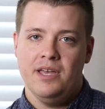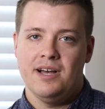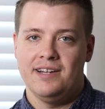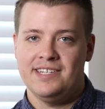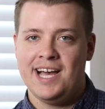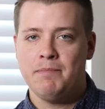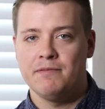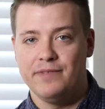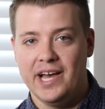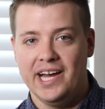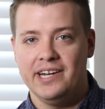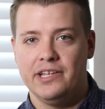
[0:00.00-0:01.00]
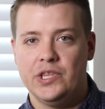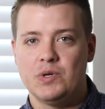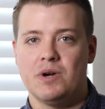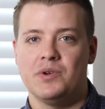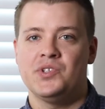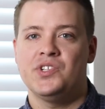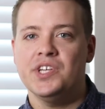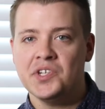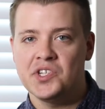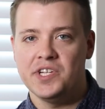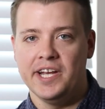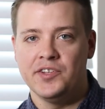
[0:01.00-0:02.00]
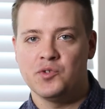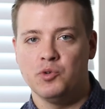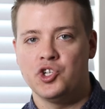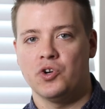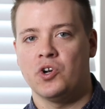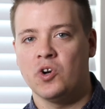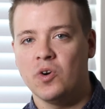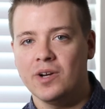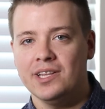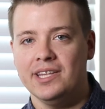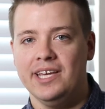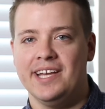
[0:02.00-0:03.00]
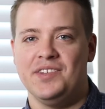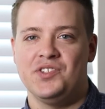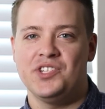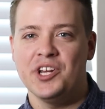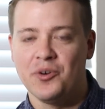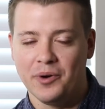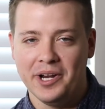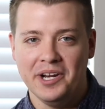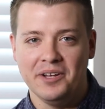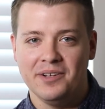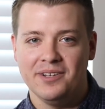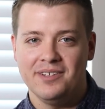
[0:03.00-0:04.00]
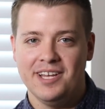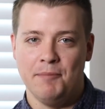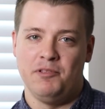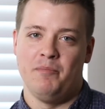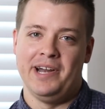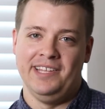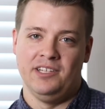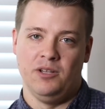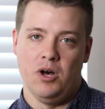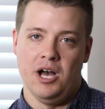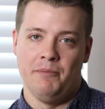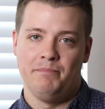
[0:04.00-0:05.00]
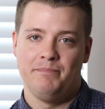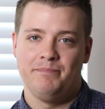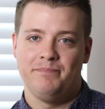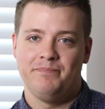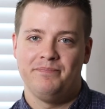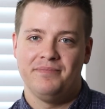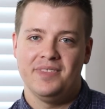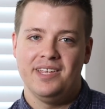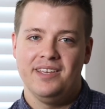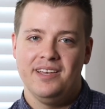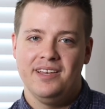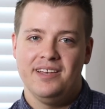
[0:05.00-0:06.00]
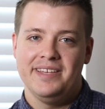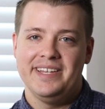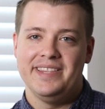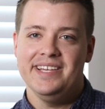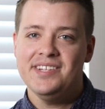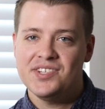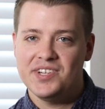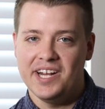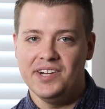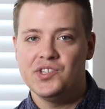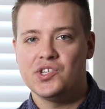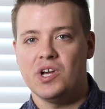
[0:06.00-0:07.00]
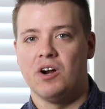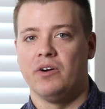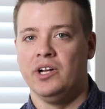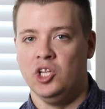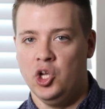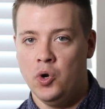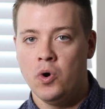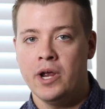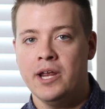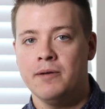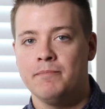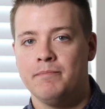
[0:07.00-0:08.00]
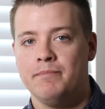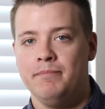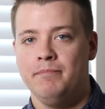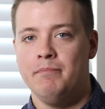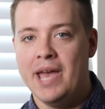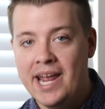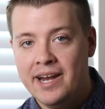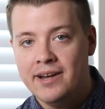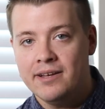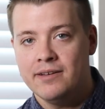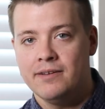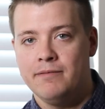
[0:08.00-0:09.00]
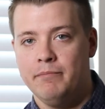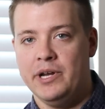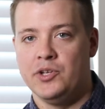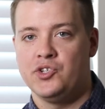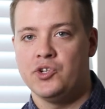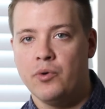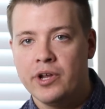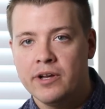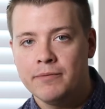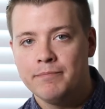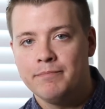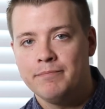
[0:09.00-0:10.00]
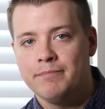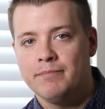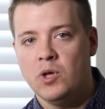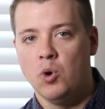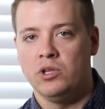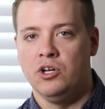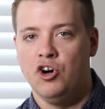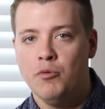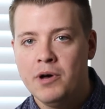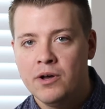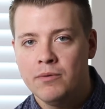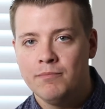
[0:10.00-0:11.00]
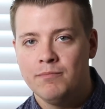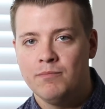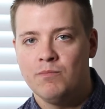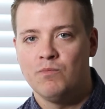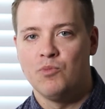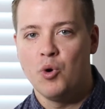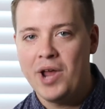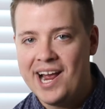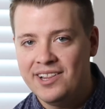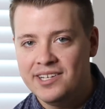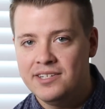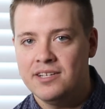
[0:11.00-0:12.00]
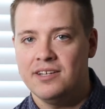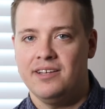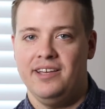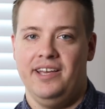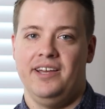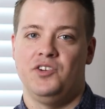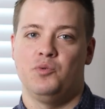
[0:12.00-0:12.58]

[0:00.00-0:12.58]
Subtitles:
On top of that, there are 6 states which are currently considering implementing the law. These states are Illinois, Maine, Minnesota, Oklahoma, Rhode Island, and